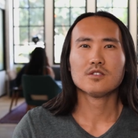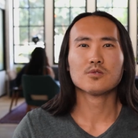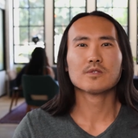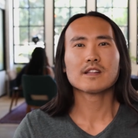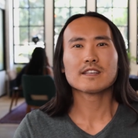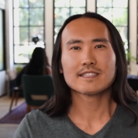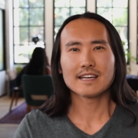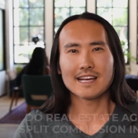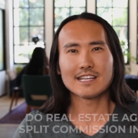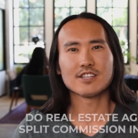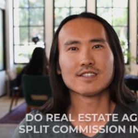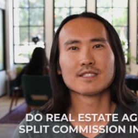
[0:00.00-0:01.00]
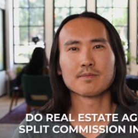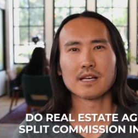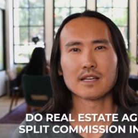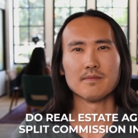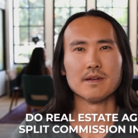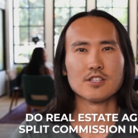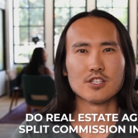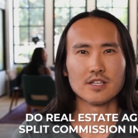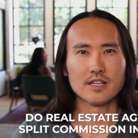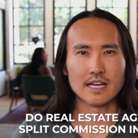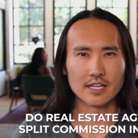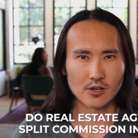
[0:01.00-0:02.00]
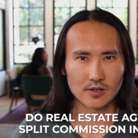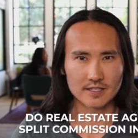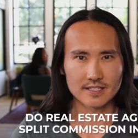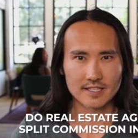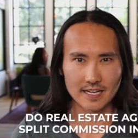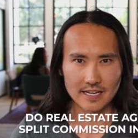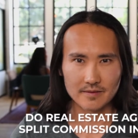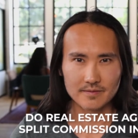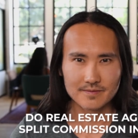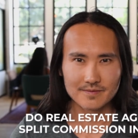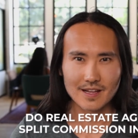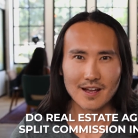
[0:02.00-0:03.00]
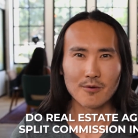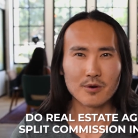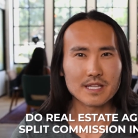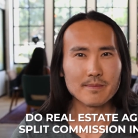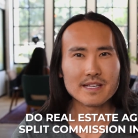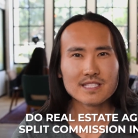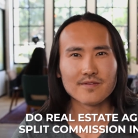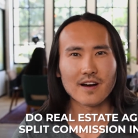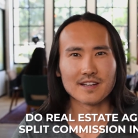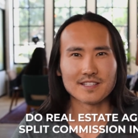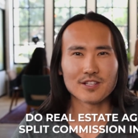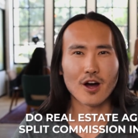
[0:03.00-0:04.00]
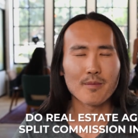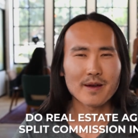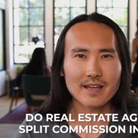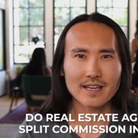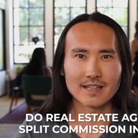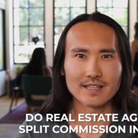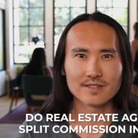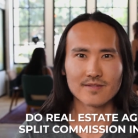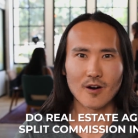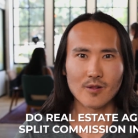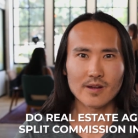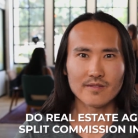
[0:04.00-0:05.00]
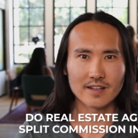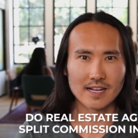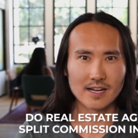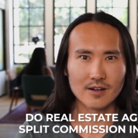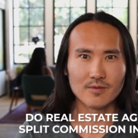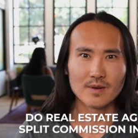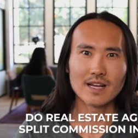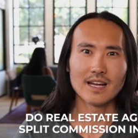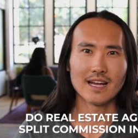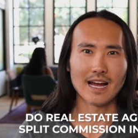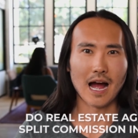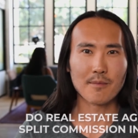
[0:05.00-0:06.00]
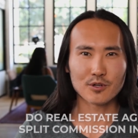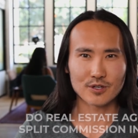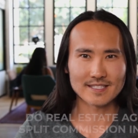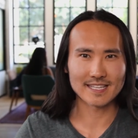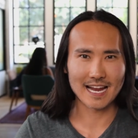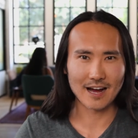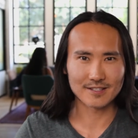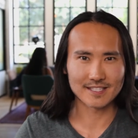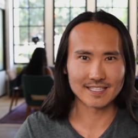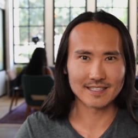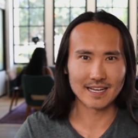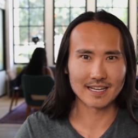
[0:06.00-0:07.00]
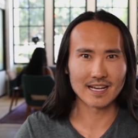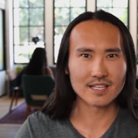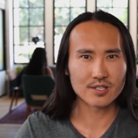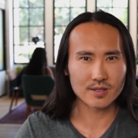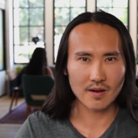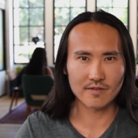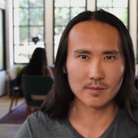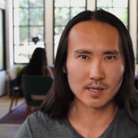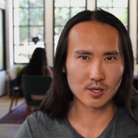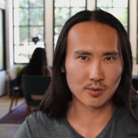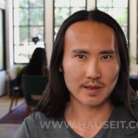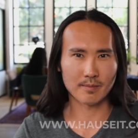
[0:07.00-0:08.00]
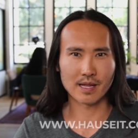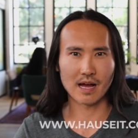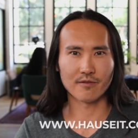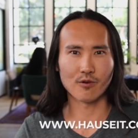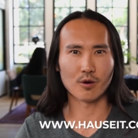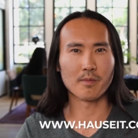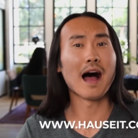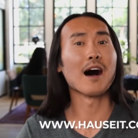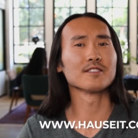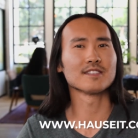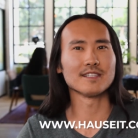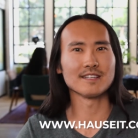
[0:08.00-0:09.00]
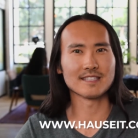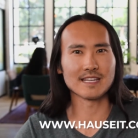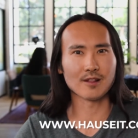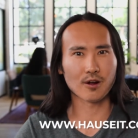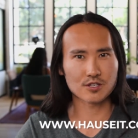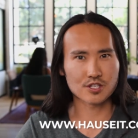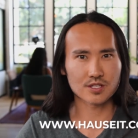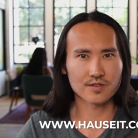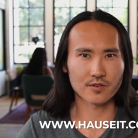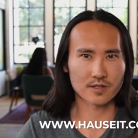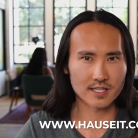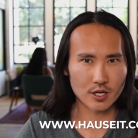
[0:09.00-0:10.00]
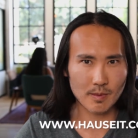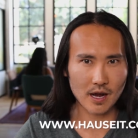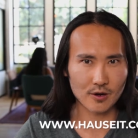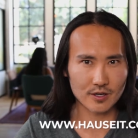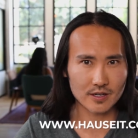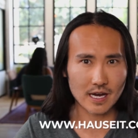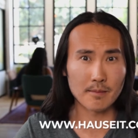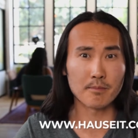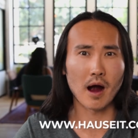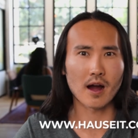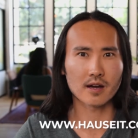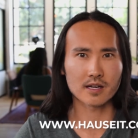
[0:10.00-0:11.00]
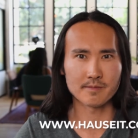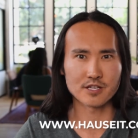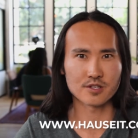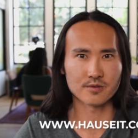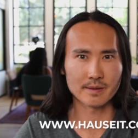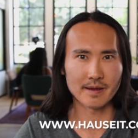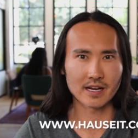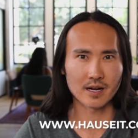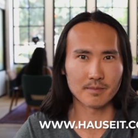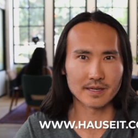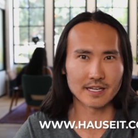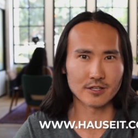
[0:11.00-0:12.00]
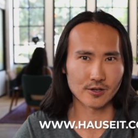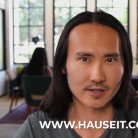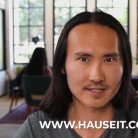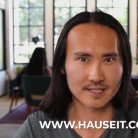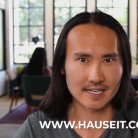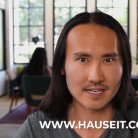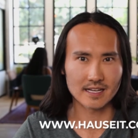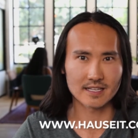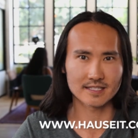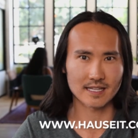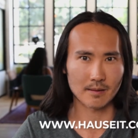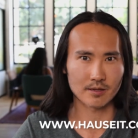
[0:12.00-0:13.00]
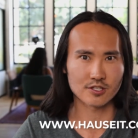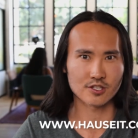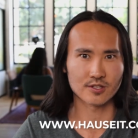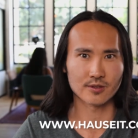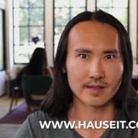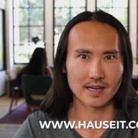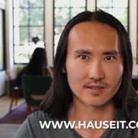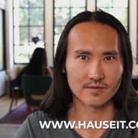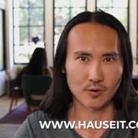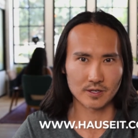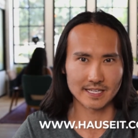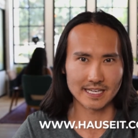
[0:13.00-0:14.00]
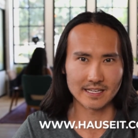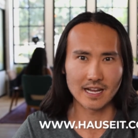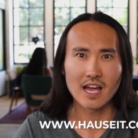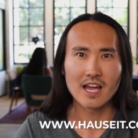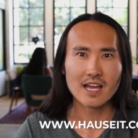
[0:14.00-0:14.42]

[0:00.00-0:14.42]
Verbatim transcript: Do real estate agents split commission in New York City? We'll demystify this topic in this following video. I'm Chris at Hauseit. In case you're not familiar with the platform, Hauseit is the largest for sale by owner and buyer commission rebate company in New York City, established in 2014.